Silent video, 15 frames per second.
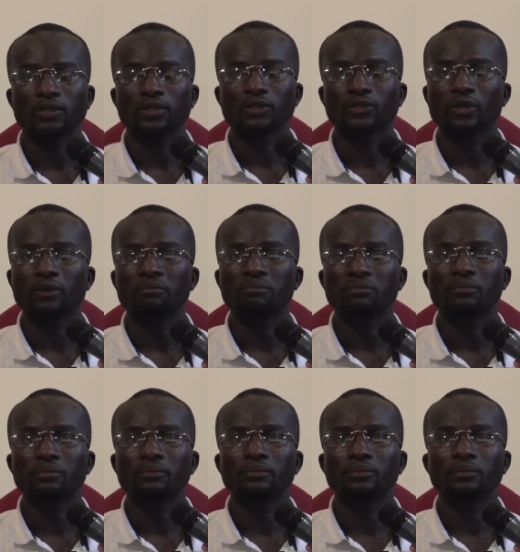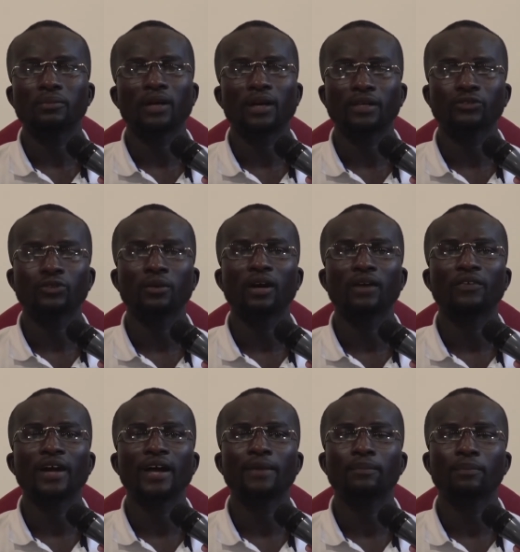some, some have
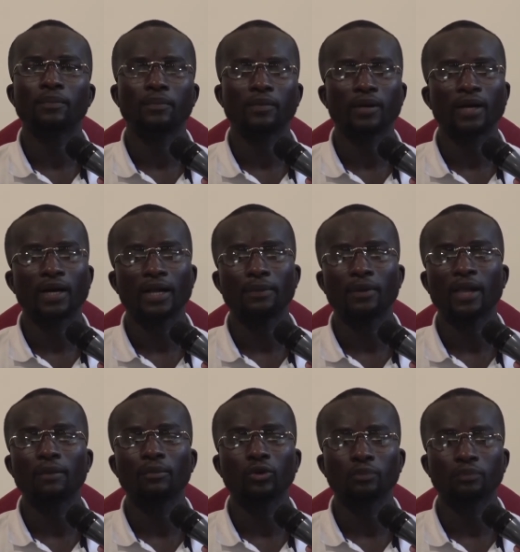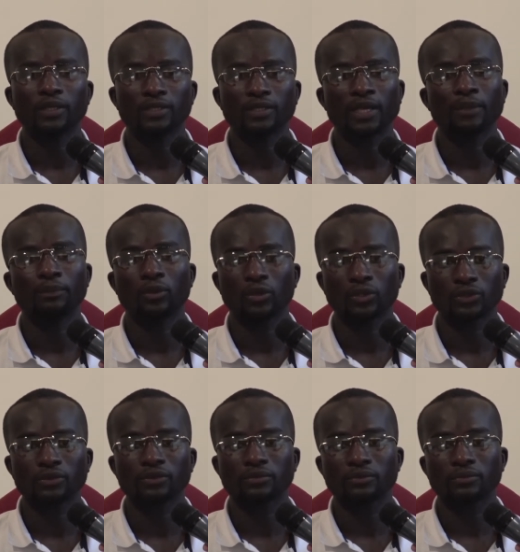high, high, high blood pressure, high blood,
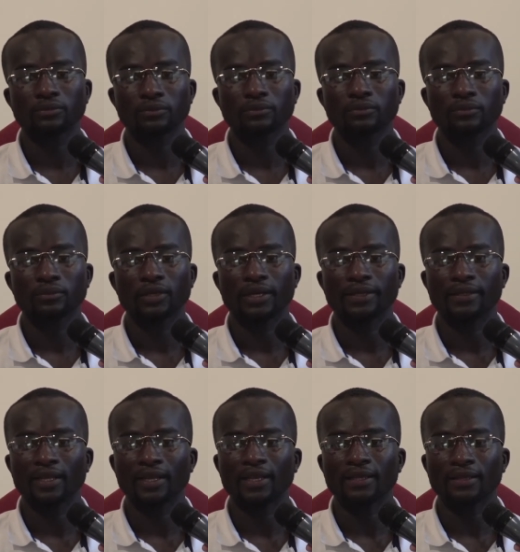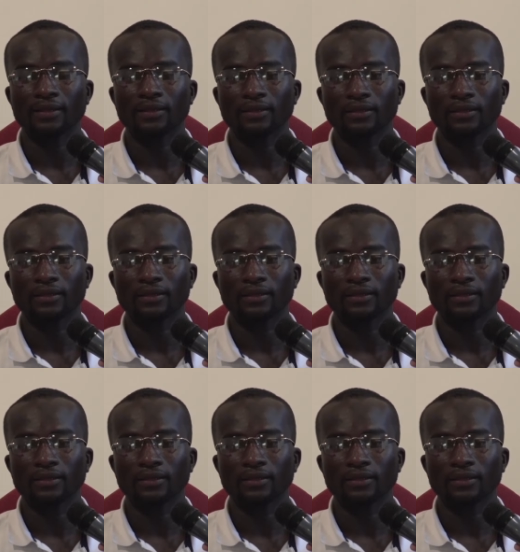and the like.